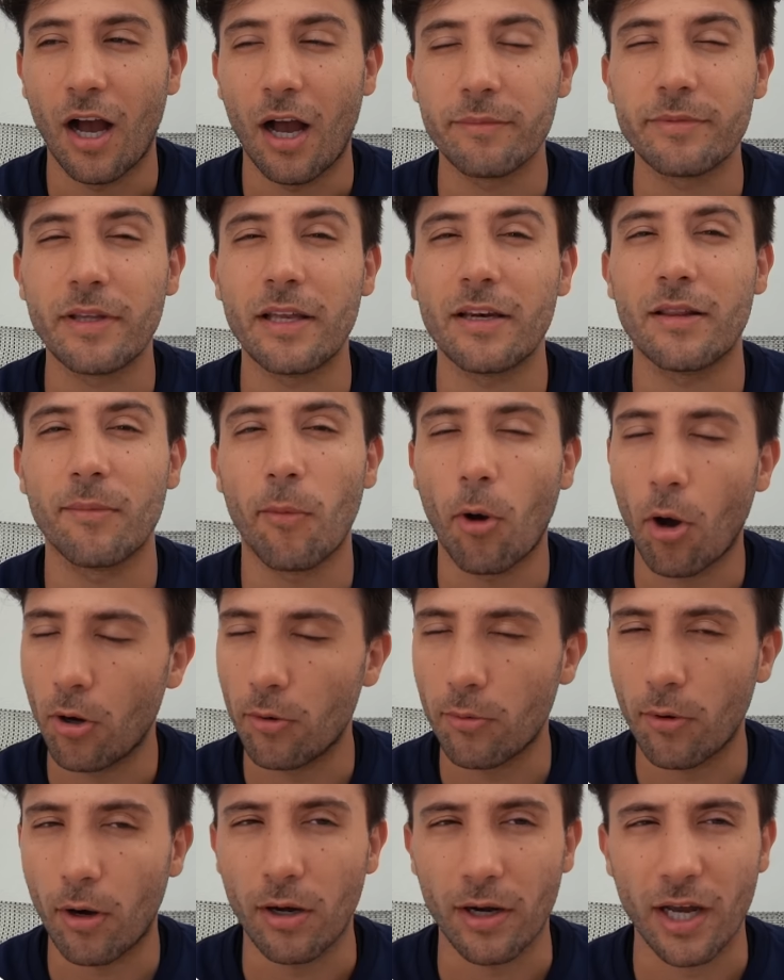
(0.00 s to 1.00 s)
I'm getting them all
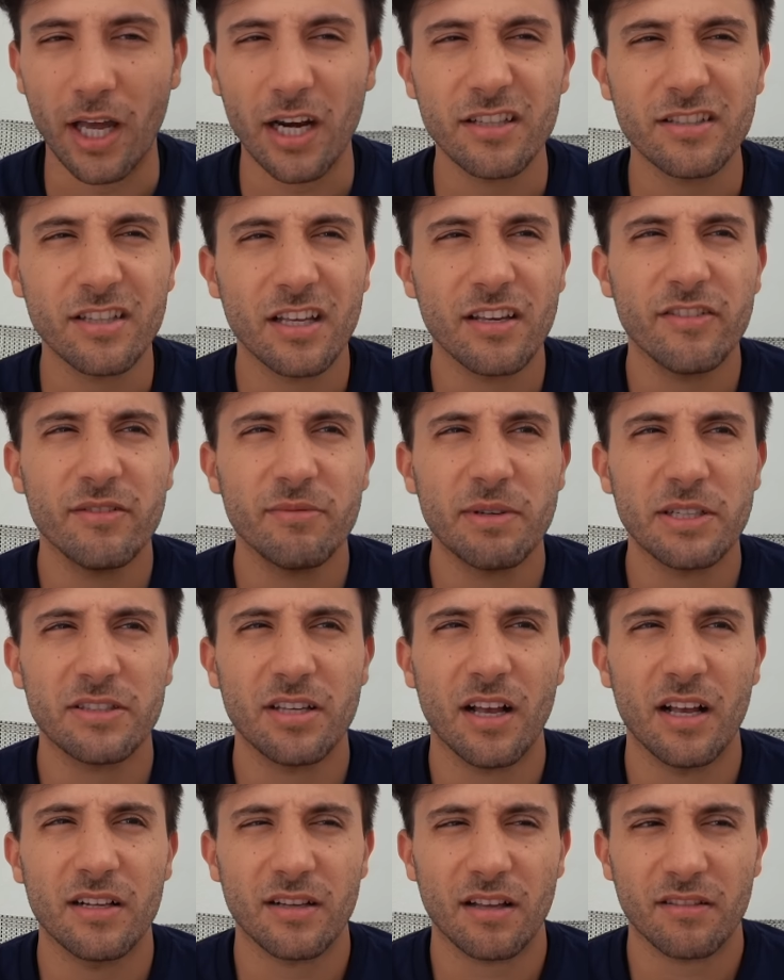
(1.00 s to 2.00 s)
wrong. How does that even make
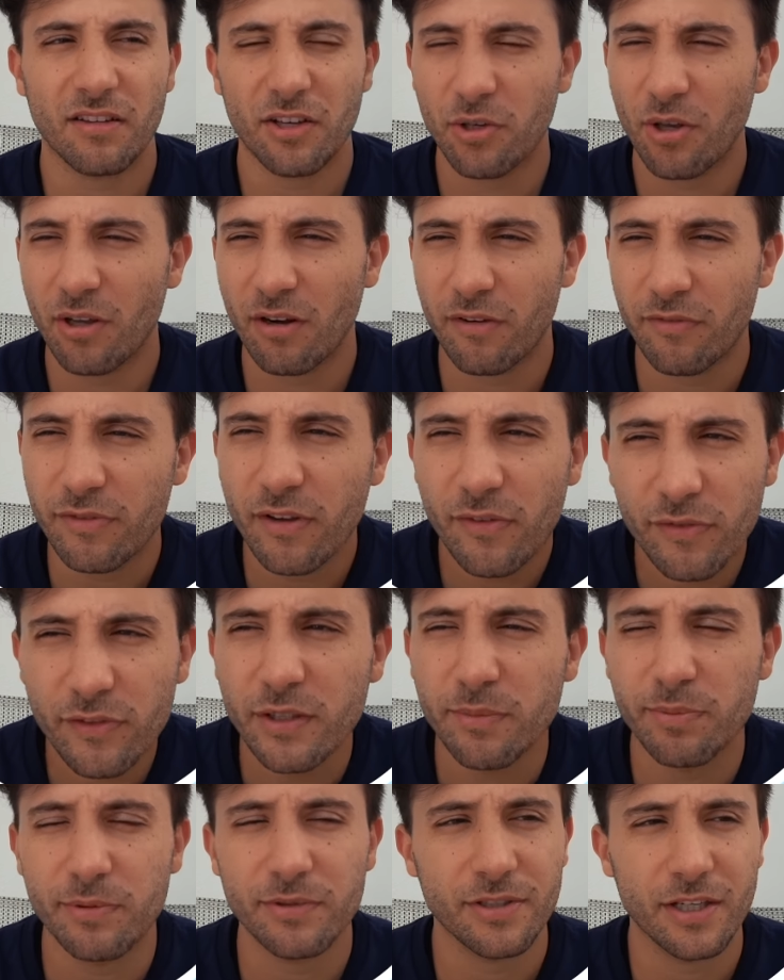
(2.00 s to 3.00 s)
sense? I thought you had a
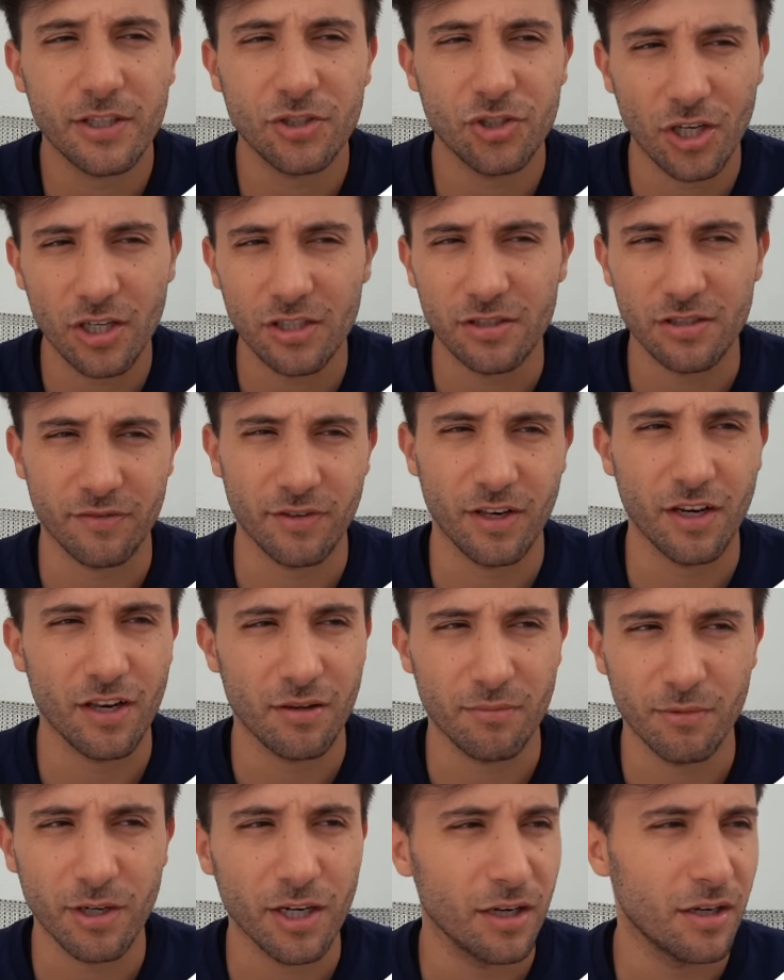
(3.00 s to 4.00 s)
fifty percent chance of getting
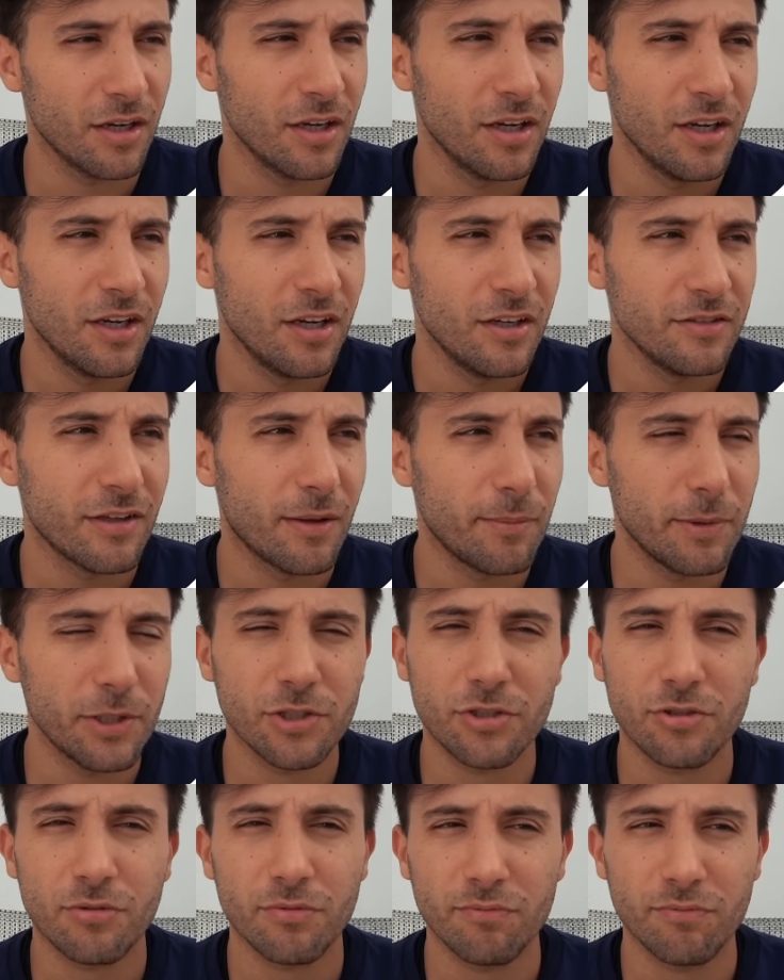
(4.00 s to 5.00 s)
them right. That
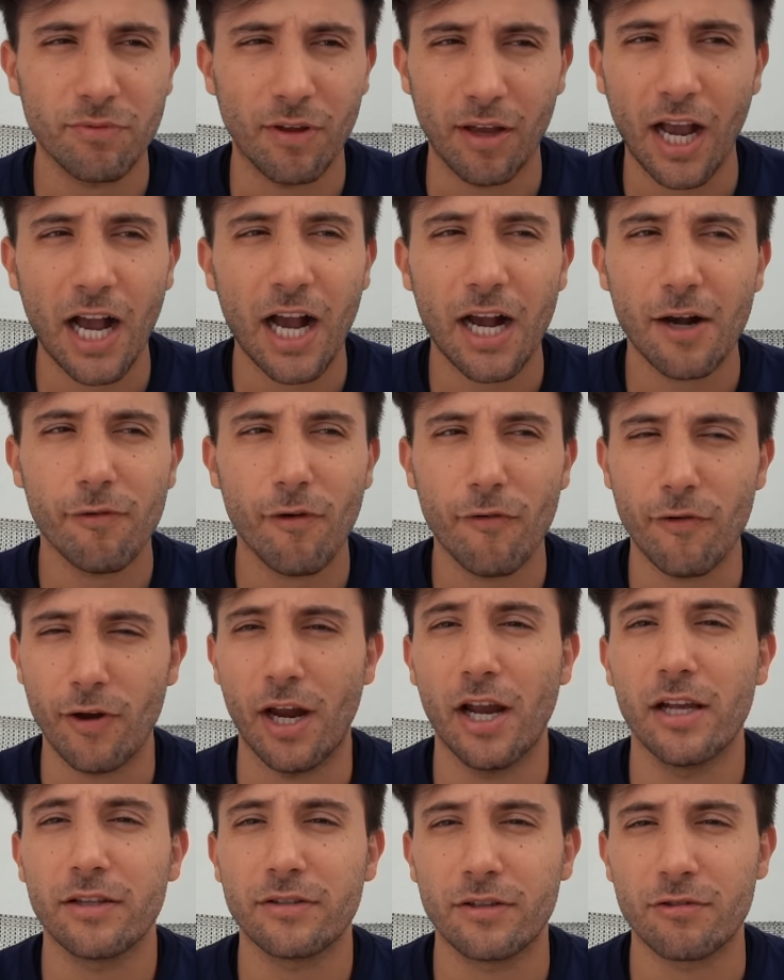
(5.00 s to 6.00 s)
means half of your
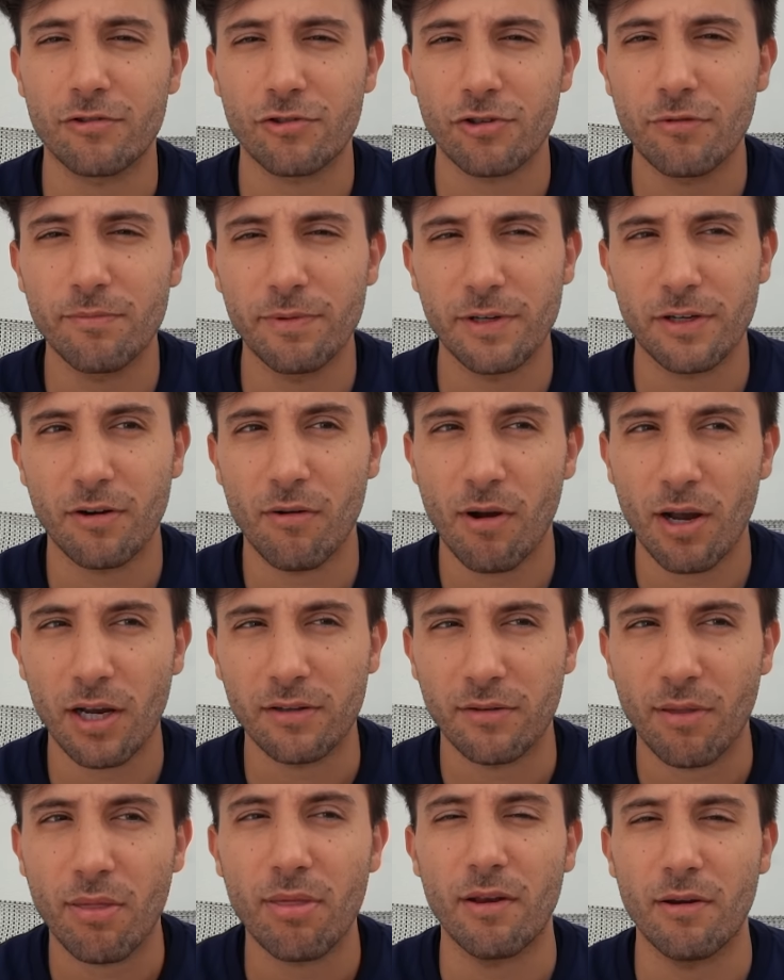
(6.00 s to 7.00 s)
answers should be correct,
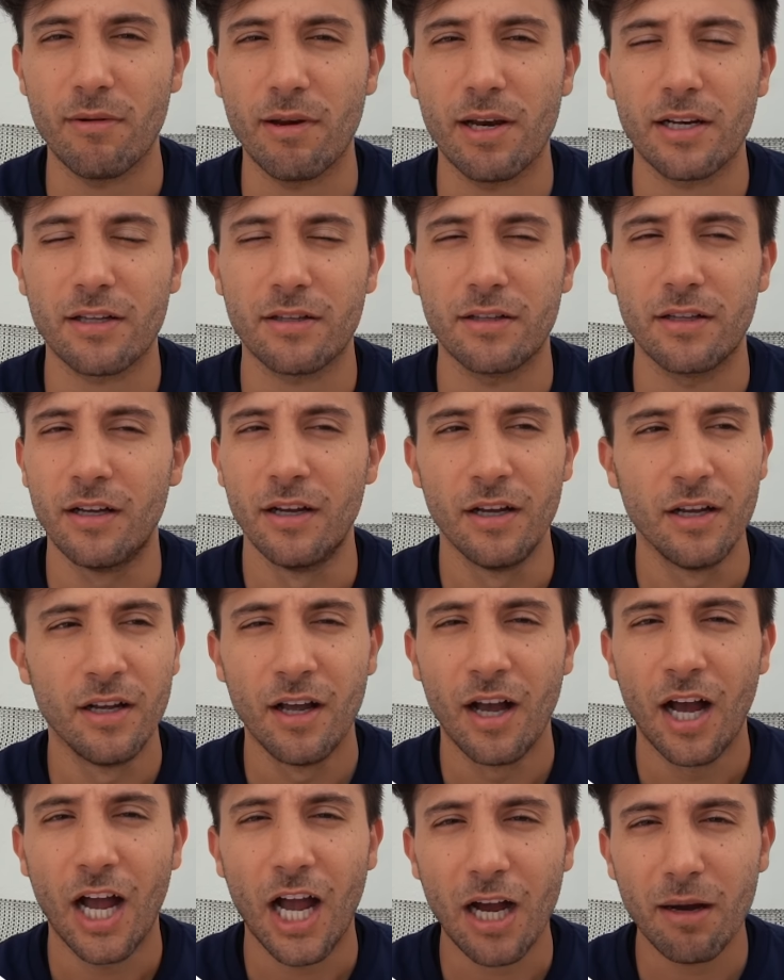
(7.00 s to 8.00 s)
theoretically.
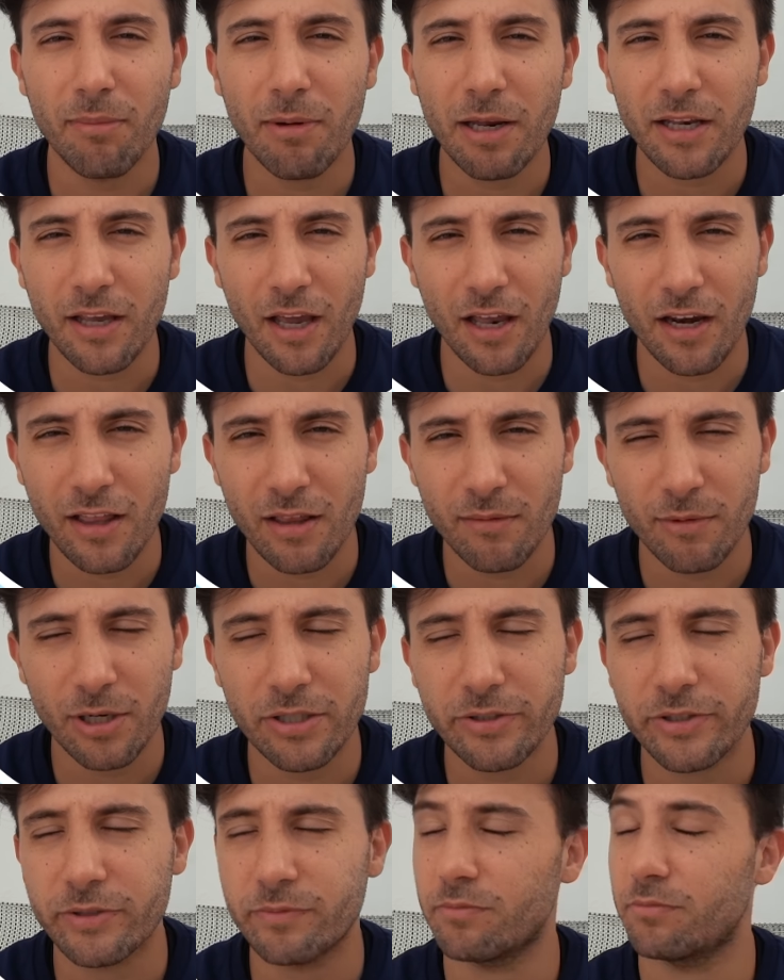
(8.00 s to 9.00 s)
How am I getting them
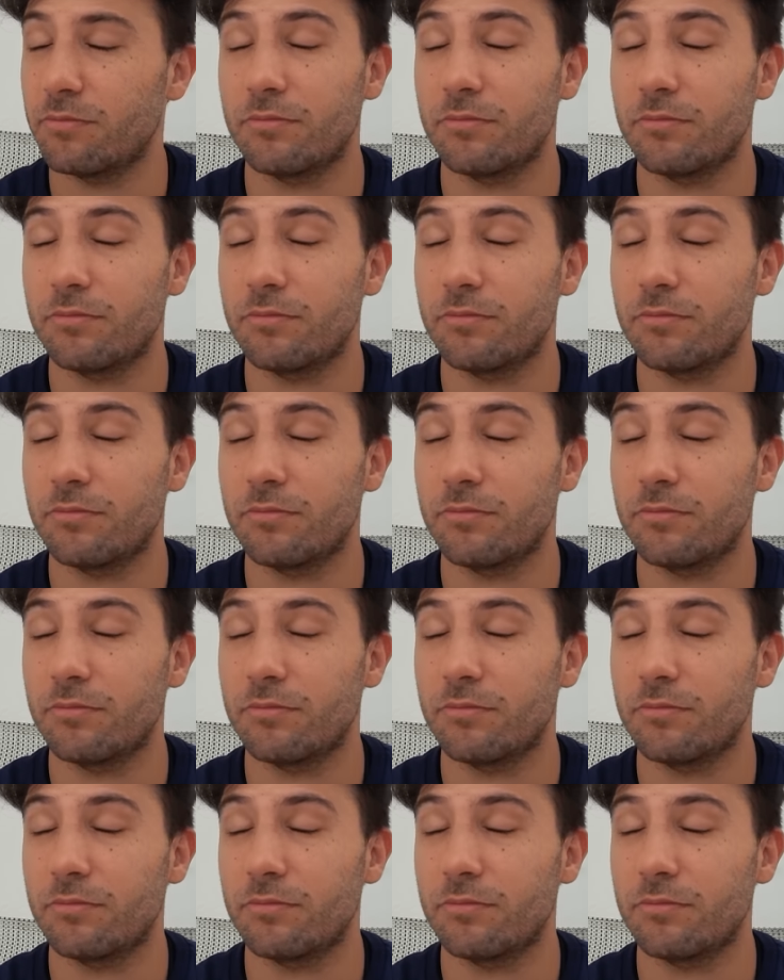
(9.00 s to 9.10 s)
all?